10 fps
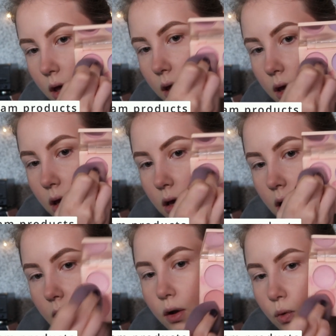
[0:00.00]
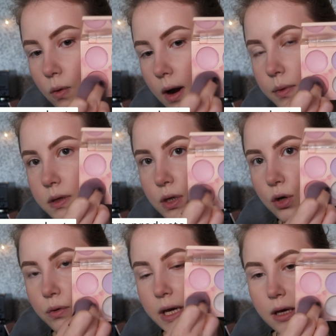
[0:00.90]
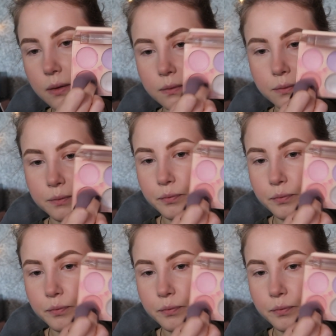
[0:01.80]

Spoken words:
And I grab this cream